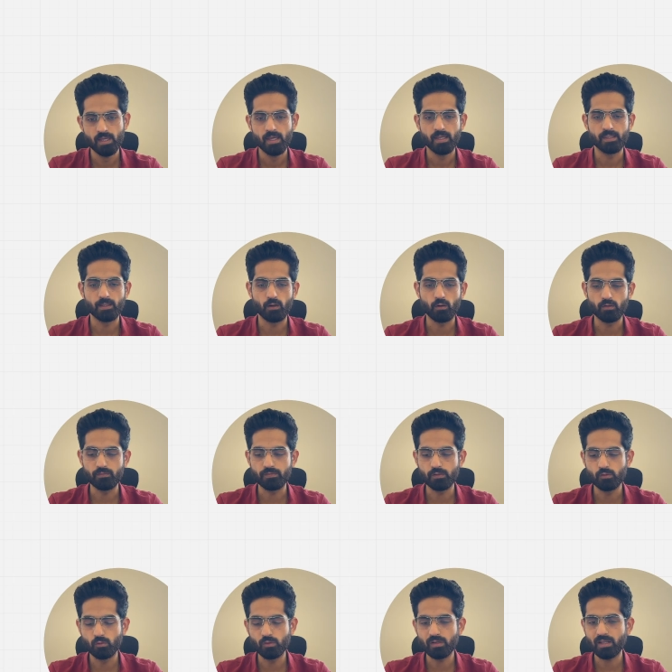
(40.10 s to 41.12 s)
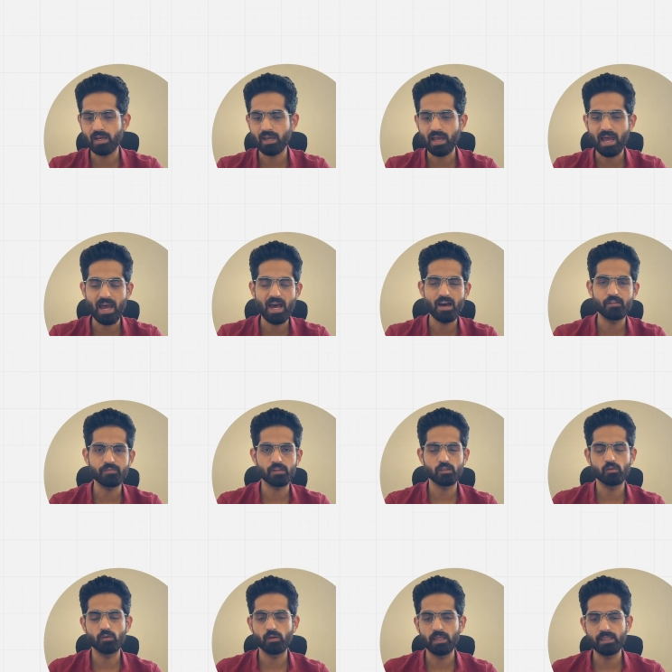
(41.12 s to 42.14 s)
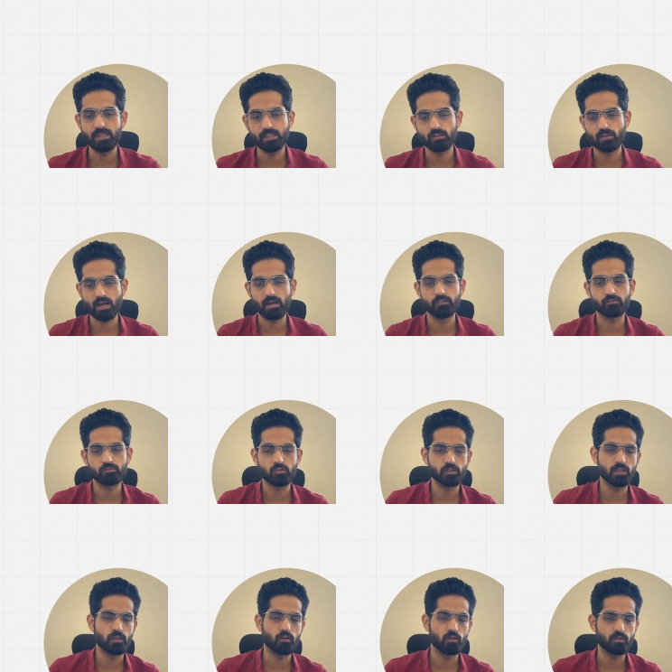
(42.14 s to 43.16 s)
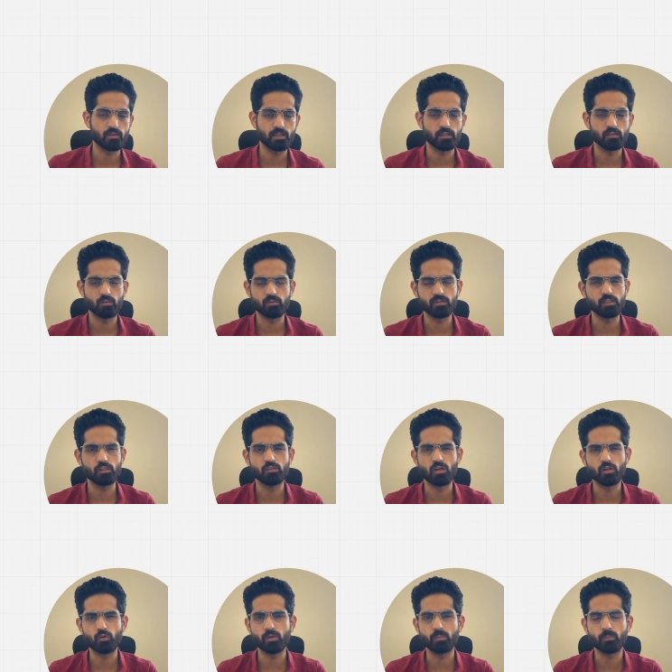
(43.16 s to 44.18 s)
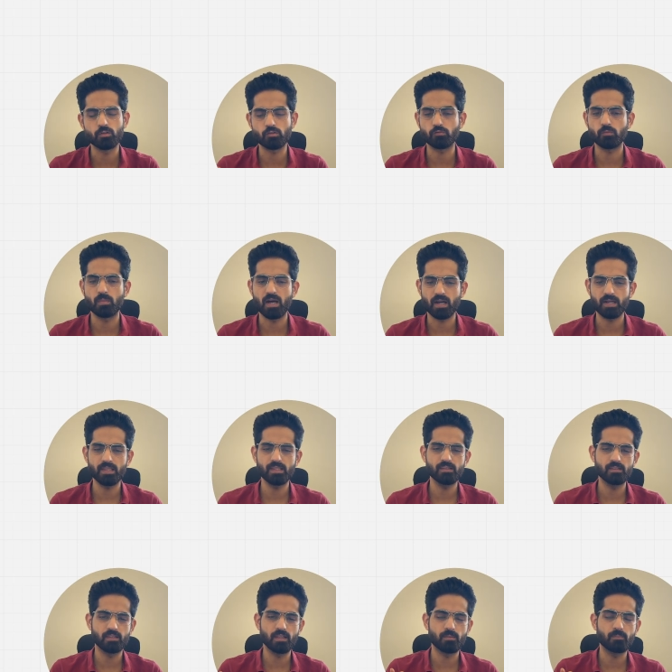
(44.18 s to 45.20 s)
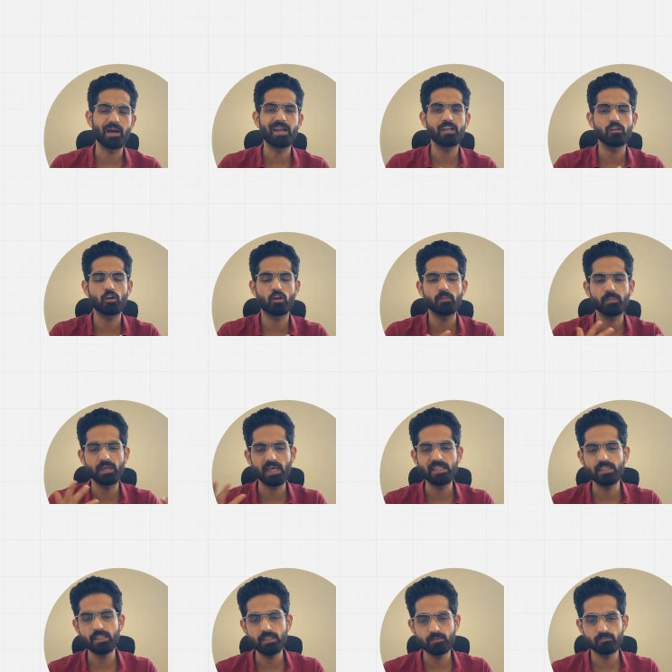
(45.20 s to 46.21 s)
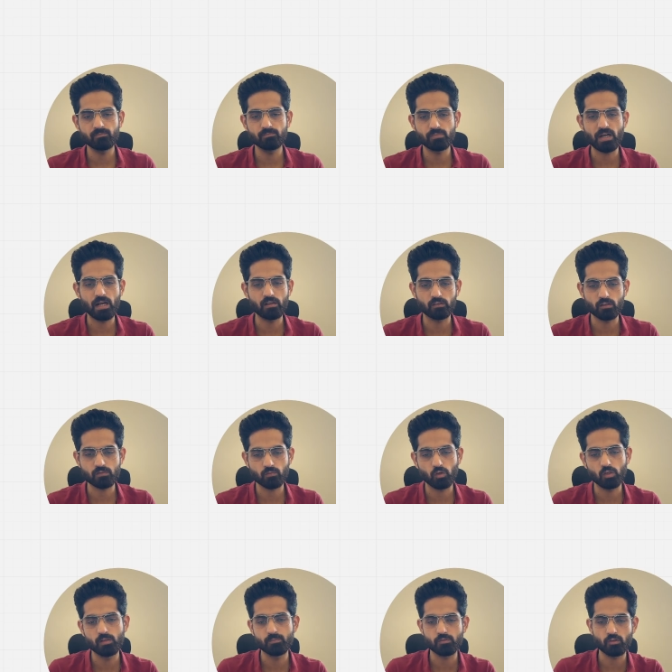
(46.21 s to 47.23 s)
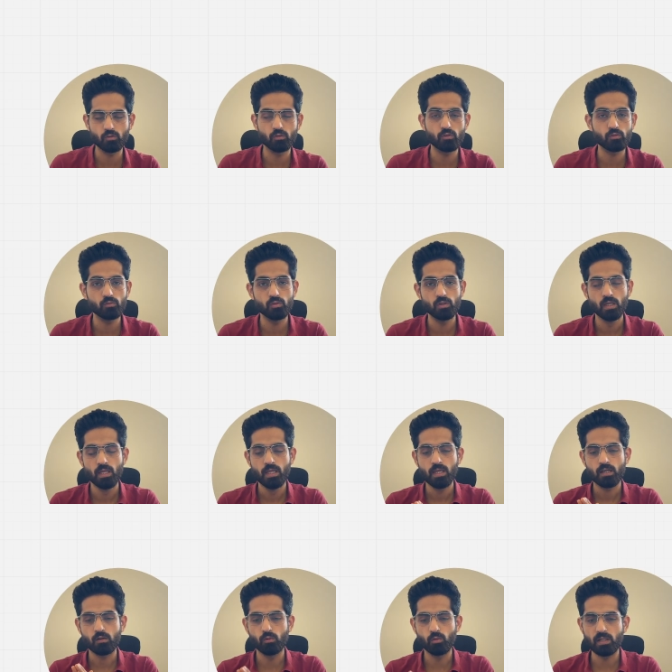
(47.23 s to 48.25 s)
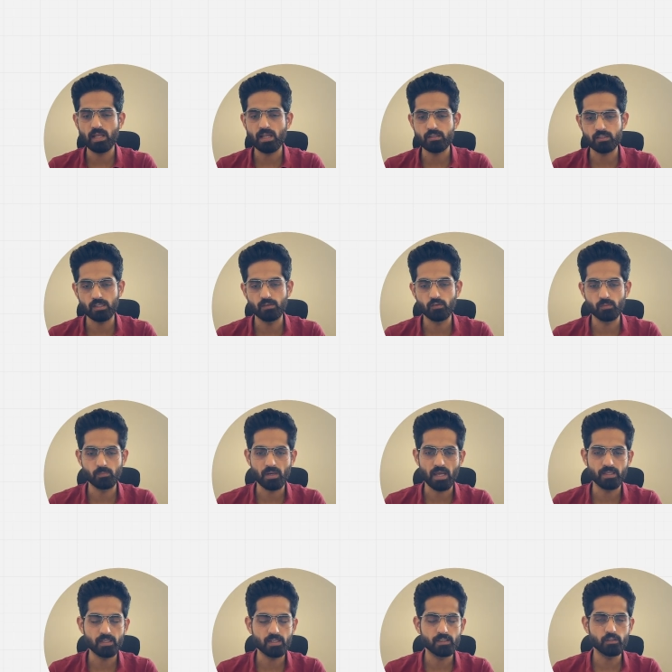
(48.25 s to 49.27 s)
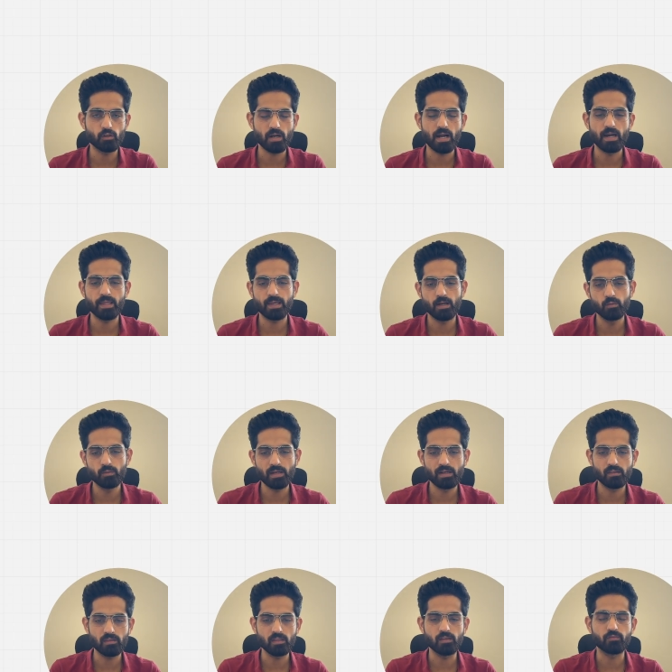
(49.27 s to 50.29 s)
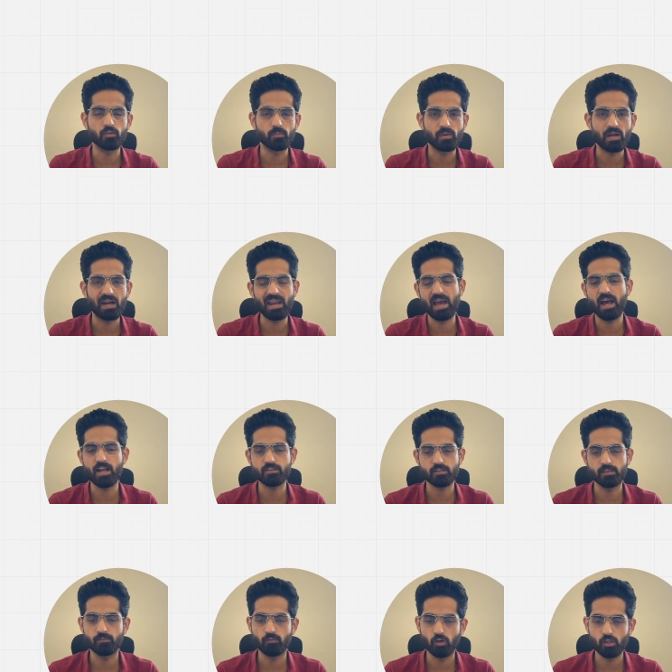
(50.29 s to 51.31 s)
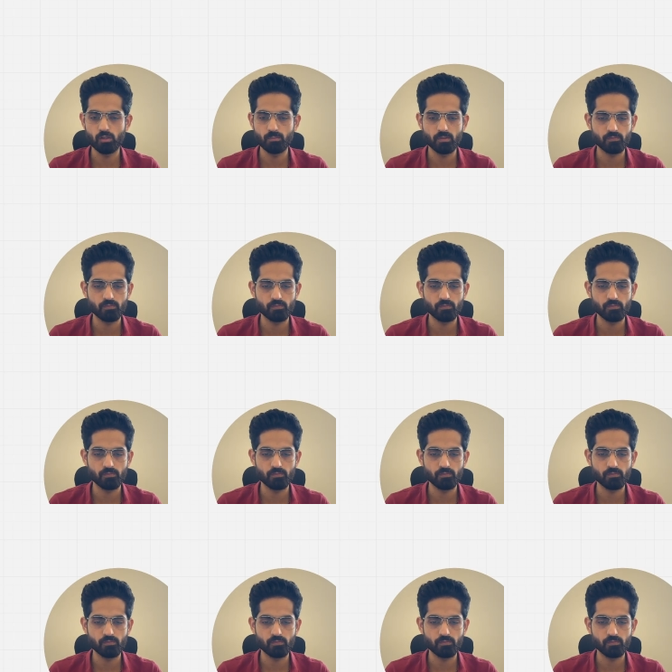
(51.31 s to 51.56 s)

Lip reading: Now, if you don't have any other ads running, or you're not doing much of marketing, there might not be any brand search volume. So go to Google Ads Keyword Planner in your ad account and see if your brand has any volume.